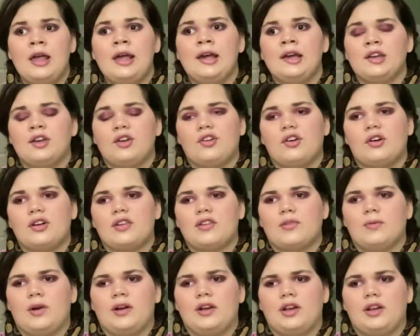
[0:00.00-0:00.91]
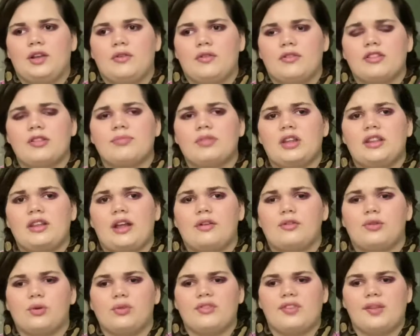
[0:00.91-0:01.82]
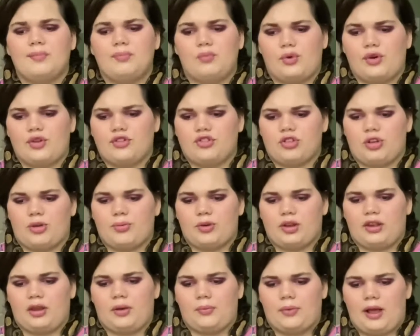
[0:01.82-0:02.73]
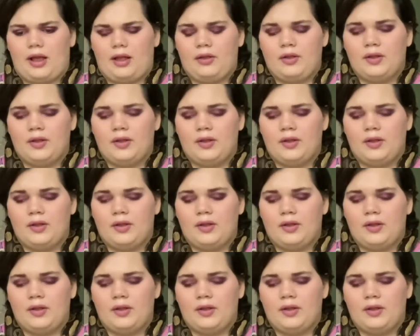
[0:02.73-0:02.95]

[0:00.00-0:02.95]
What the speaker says: you're going to want to use something that holds in moisture really well.